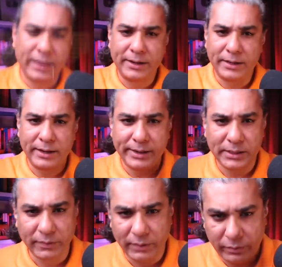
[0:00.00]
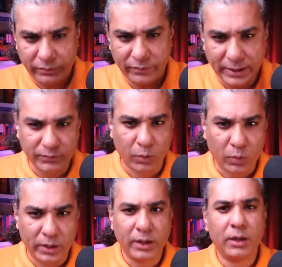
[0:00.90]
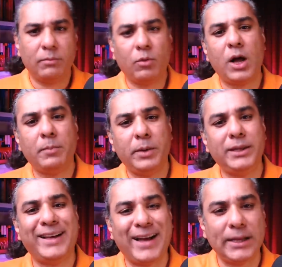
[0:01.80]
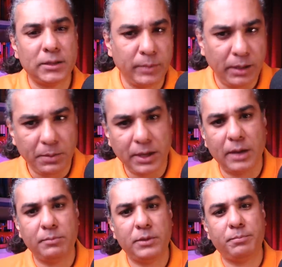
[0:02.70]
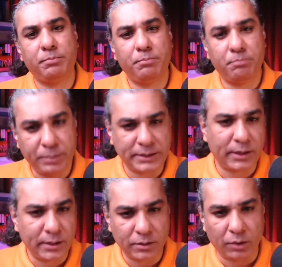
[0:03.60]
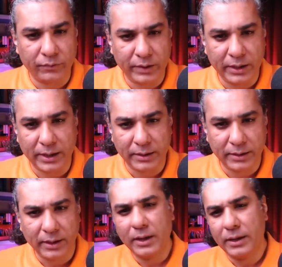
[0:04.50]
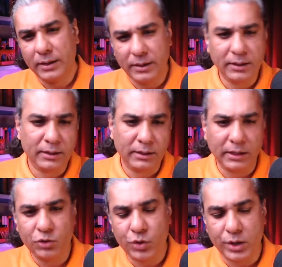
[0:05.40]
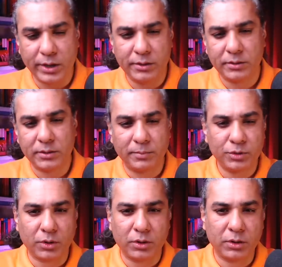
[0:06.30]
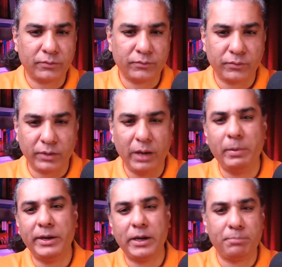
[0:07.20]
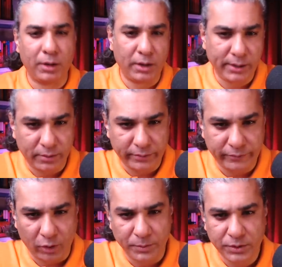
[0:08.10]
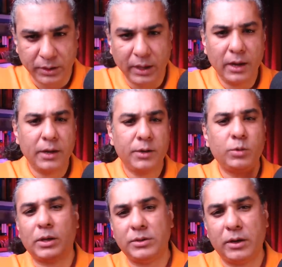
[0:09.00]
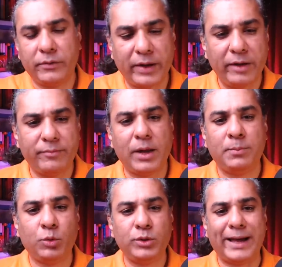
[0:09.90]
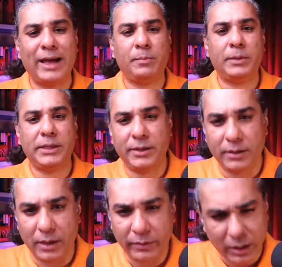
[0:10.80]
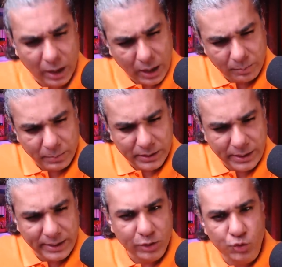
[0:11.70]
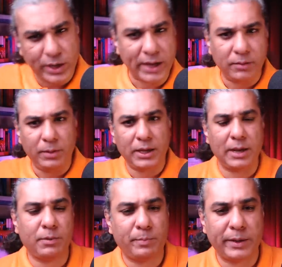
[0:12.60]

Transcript: 1997, if you fast forward, Mohammad Khatami became the president of Iran. He initiated some sort of limited political reforms. 2005, Mahmoud uh, Ahmadinejad became the